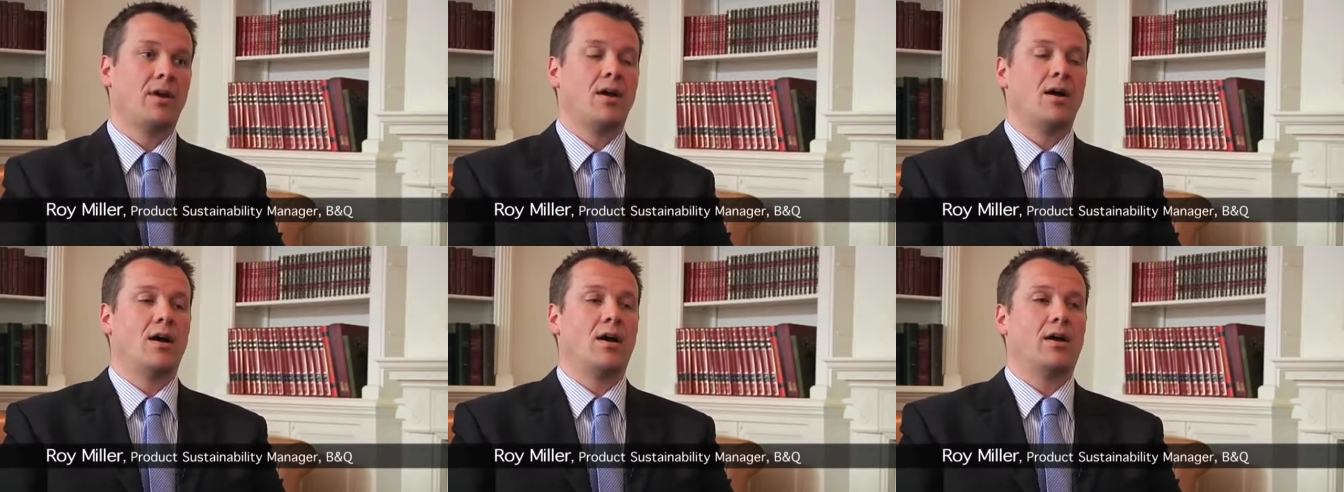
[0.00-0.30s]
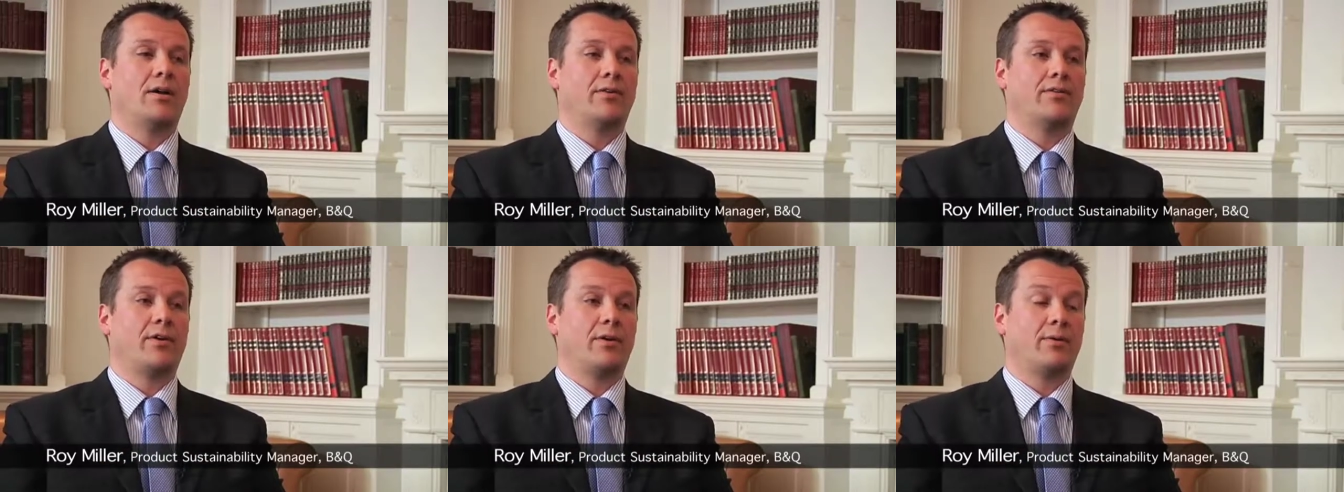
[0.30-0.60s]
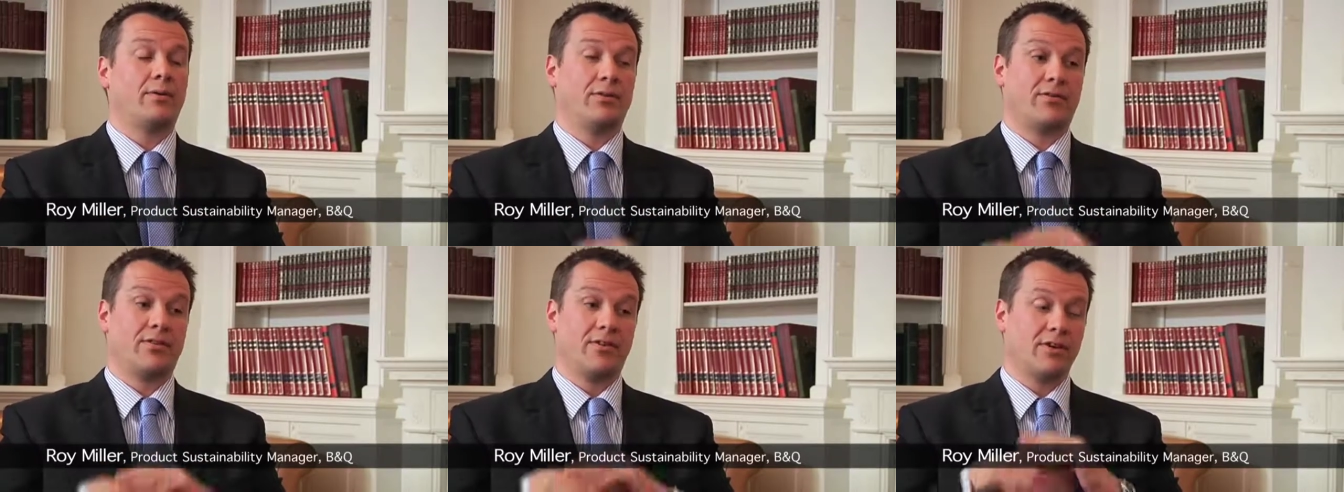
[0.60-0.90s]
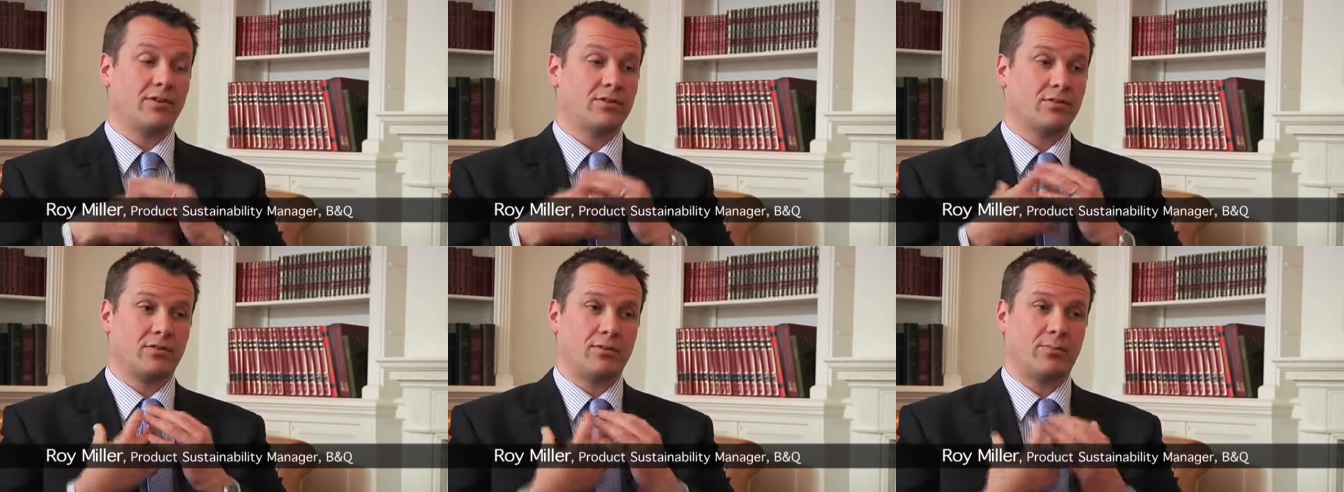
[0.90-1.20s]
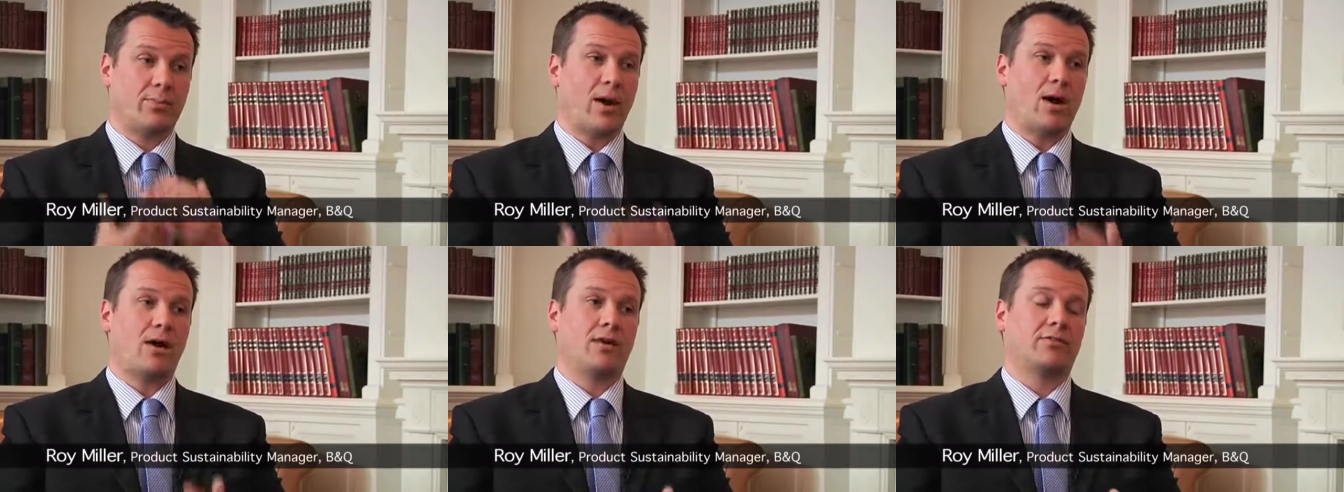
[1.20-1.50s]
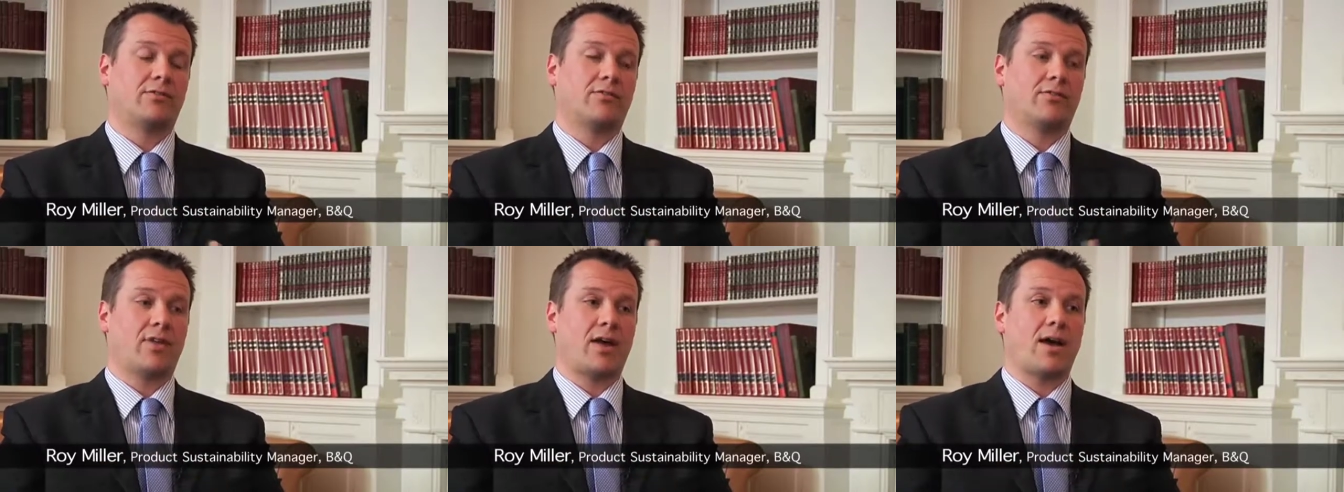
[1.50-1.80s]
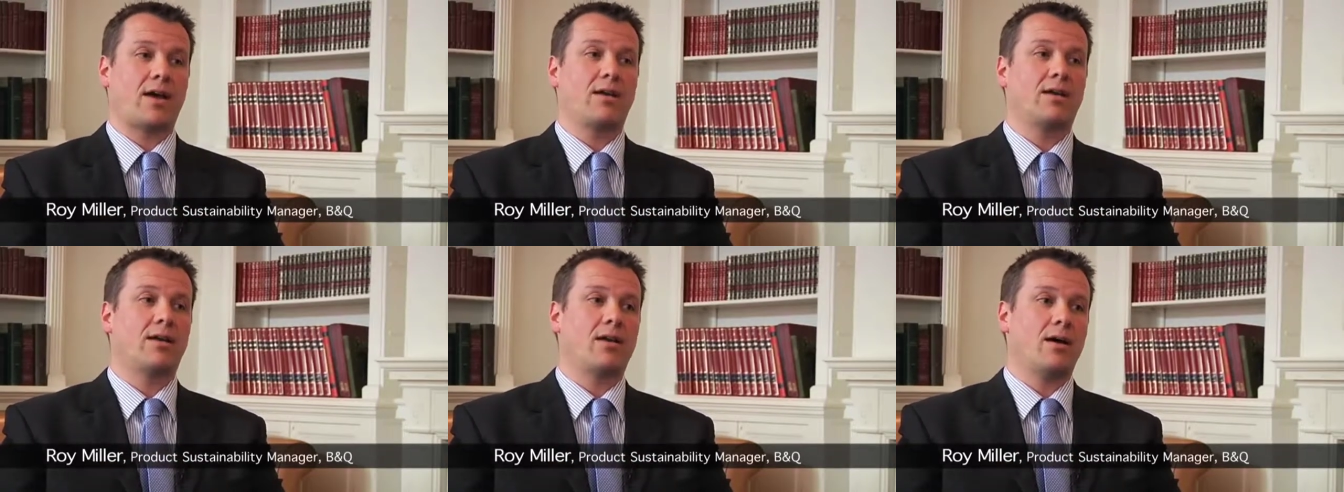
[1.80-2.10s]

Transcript: Uh, so it's an integral part of that